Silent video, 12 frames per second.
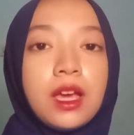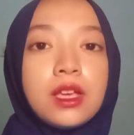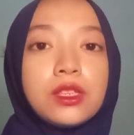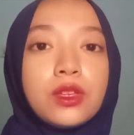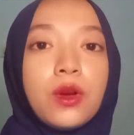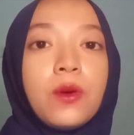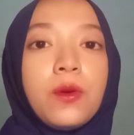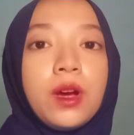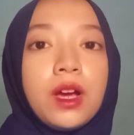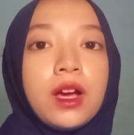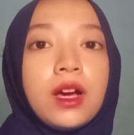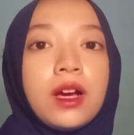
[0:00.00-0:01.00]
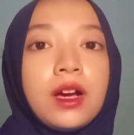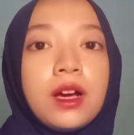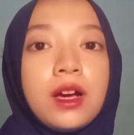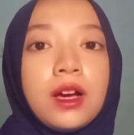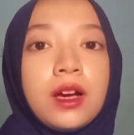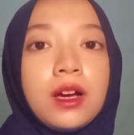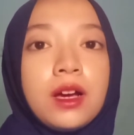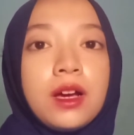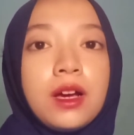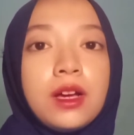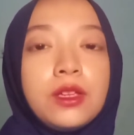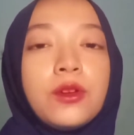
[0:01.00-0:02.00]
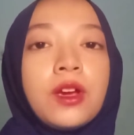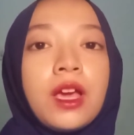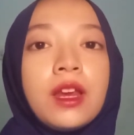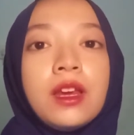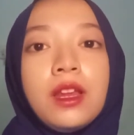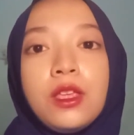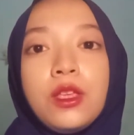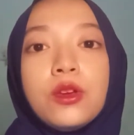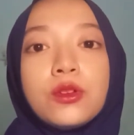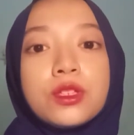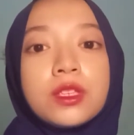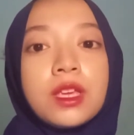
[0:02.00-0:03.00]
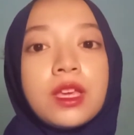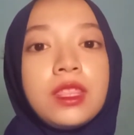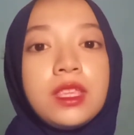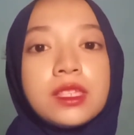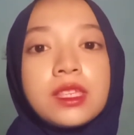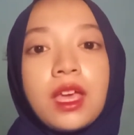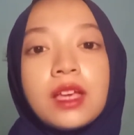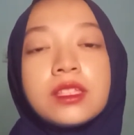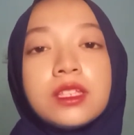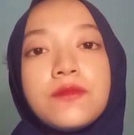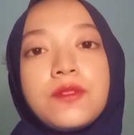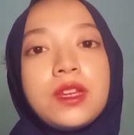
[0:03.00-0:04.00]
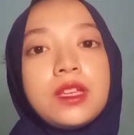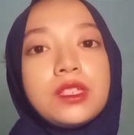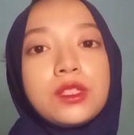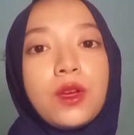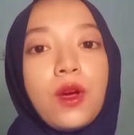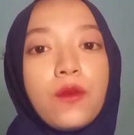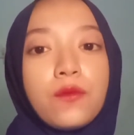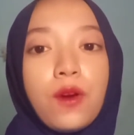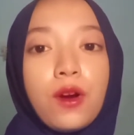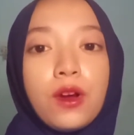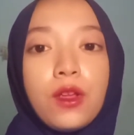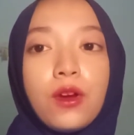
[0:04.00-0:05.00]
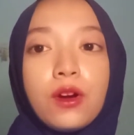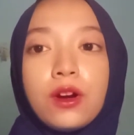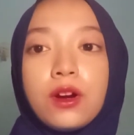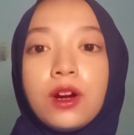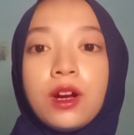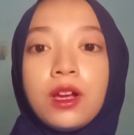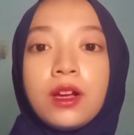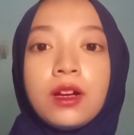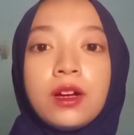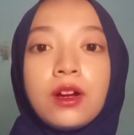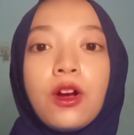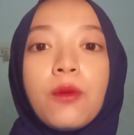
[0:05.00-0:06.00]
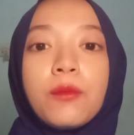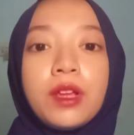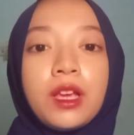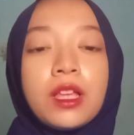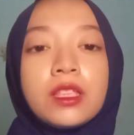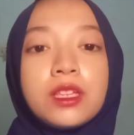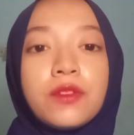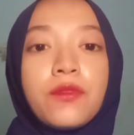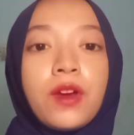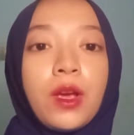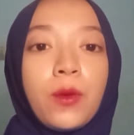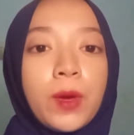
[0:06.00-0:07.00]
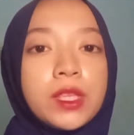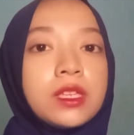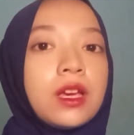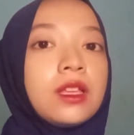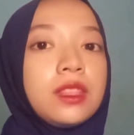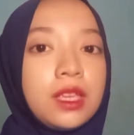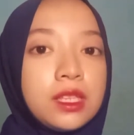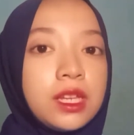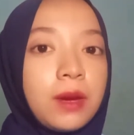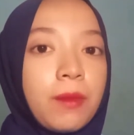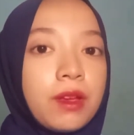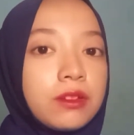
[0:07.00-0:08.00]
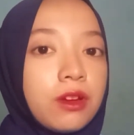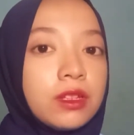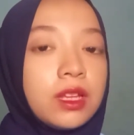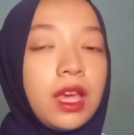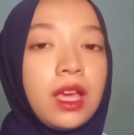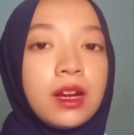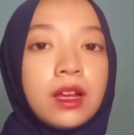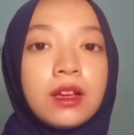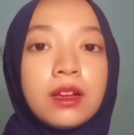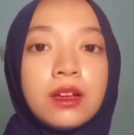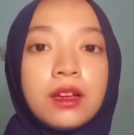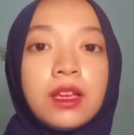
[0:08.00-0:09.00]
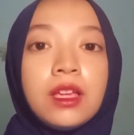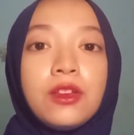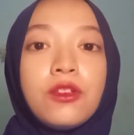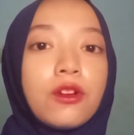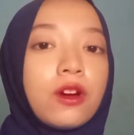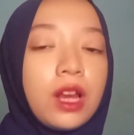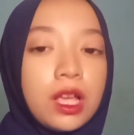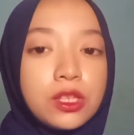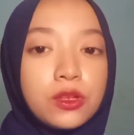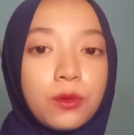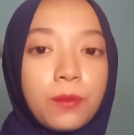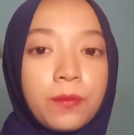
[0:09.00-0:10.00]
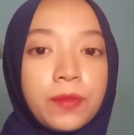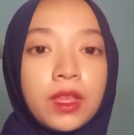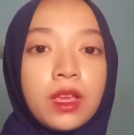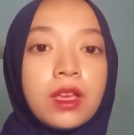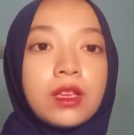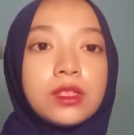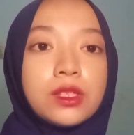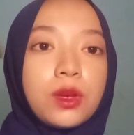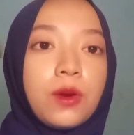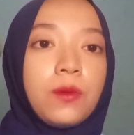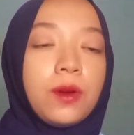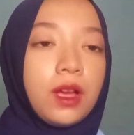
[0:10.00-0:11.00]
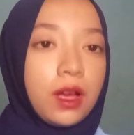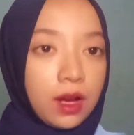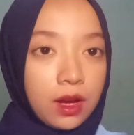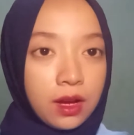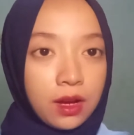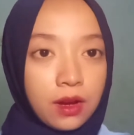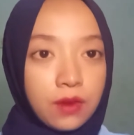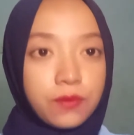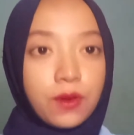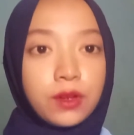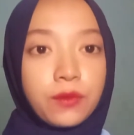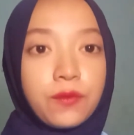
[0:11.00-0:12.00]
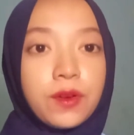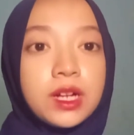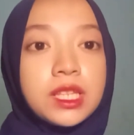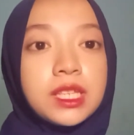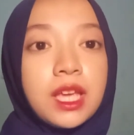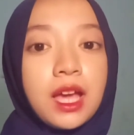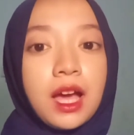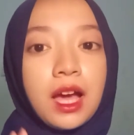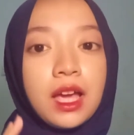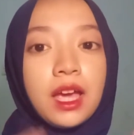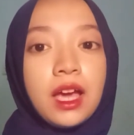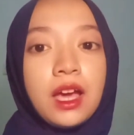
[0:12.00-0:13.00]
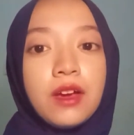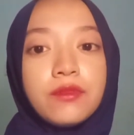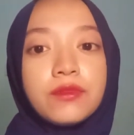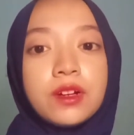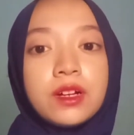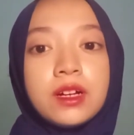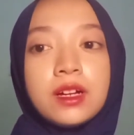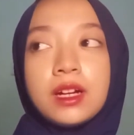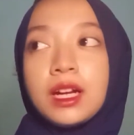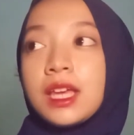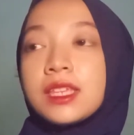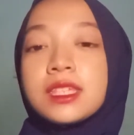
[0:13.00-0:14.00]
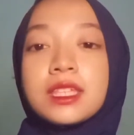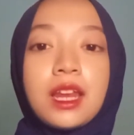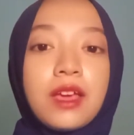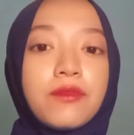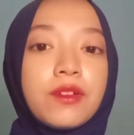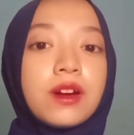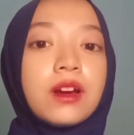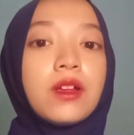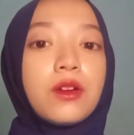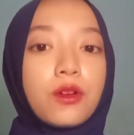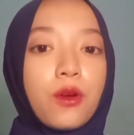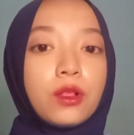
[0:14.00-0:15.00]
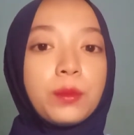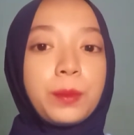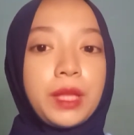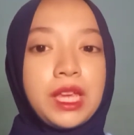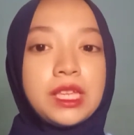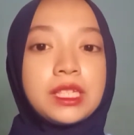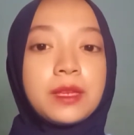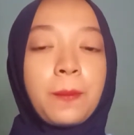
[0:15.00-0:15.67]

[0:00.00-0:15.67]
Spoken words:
So you can use these activities for your communicative language teaching method in your classroom. So for the first, I have a next level role plays.